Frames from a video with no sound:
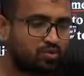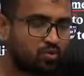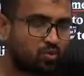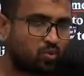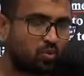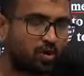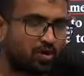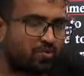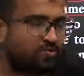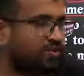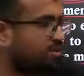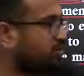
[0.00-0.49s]
So
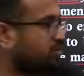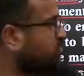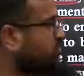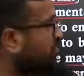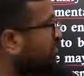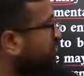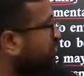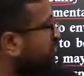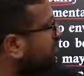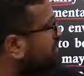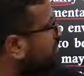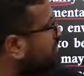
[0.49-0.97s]
one way to
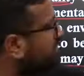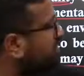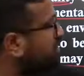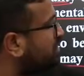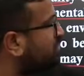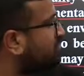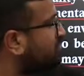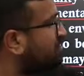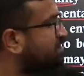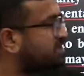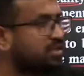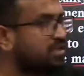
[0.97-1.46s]
control is
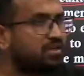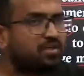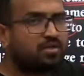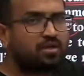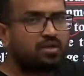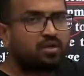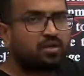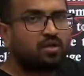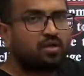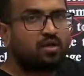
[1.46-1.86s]
innovation,